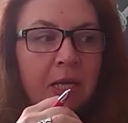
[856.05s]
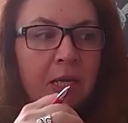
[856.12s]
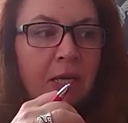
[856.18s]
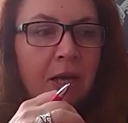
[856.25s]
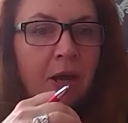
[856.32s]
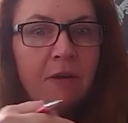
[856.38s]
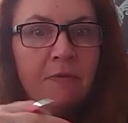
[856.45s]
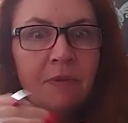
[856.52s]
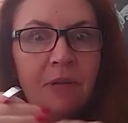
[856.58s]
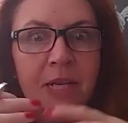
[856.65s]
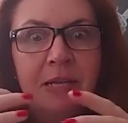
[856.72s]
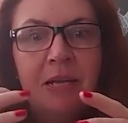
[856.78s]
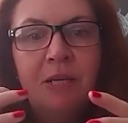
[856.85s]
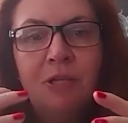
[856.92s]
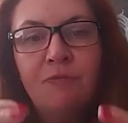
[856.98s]
kind of
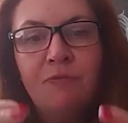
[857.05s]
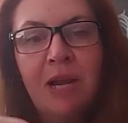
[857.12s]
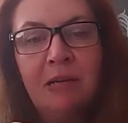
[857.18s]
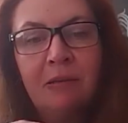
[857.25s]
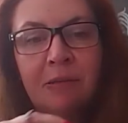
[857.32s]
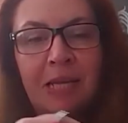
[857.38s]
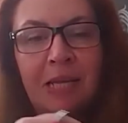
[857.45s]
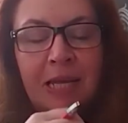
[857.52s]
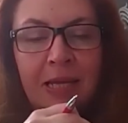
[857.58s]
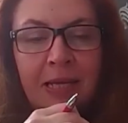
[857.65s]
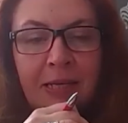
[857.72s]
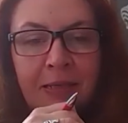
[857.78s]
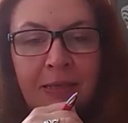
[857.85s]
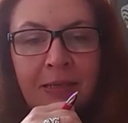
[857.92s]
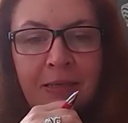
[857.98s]

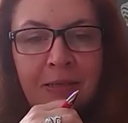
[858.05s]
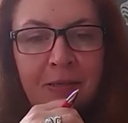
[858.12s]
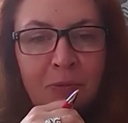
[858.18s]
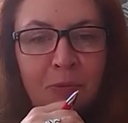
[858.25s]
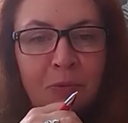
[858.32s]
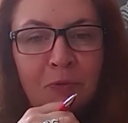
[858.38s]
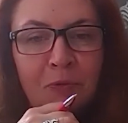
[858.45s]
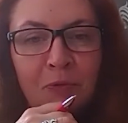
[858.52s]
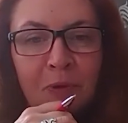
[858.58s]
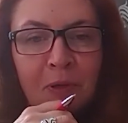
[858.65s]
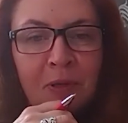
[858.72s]
adrenaline, sort of